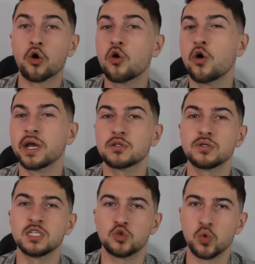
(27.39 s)
According to
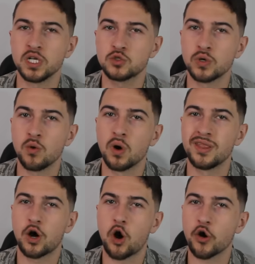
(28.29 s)
this
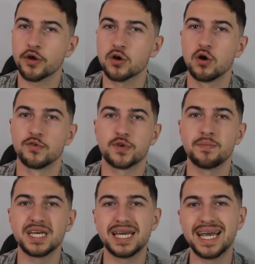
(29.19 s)
2021 article
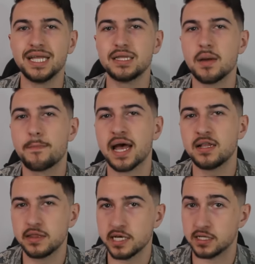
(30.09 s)
from The
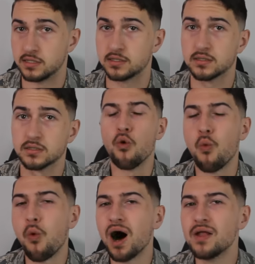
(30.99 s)
Independent,
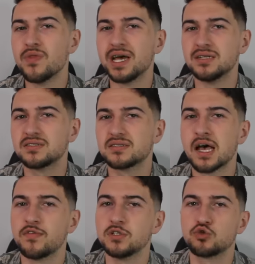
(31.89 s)
1 in
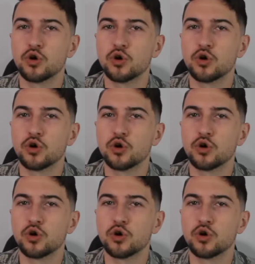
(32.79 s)
7